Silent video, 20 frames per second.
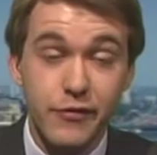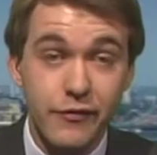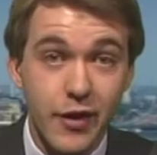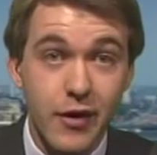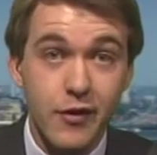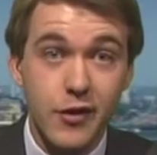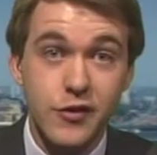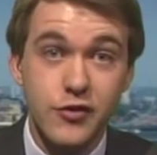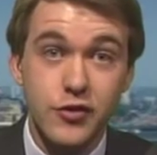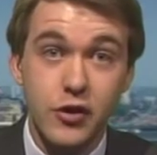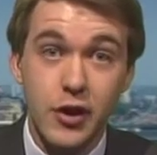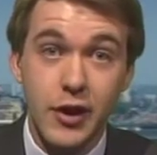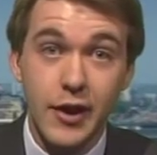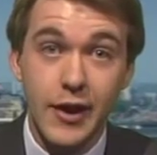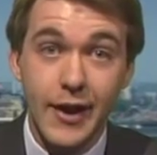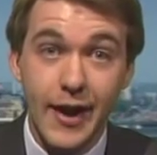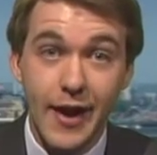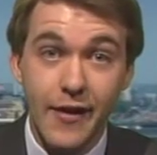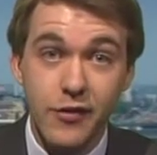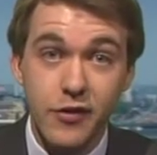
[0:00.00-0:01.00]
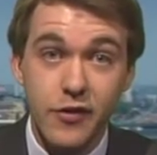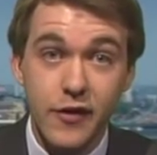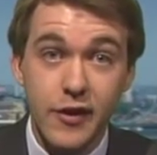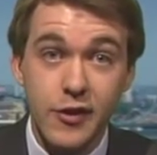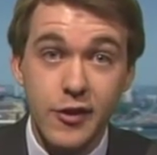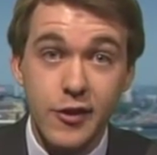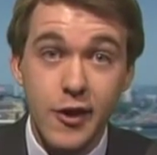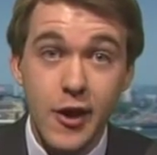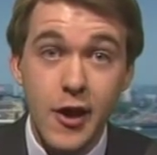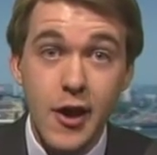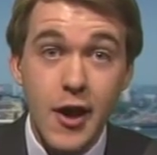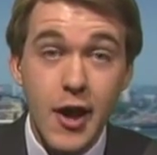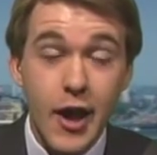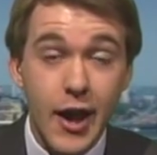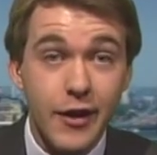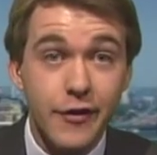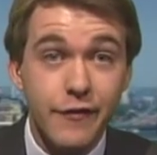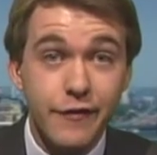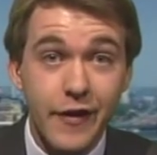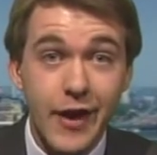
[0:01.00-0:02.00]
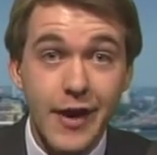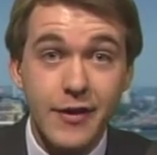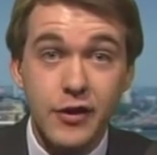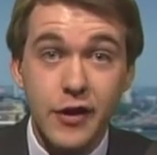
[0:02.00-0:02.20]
very strongly against this. And in fact,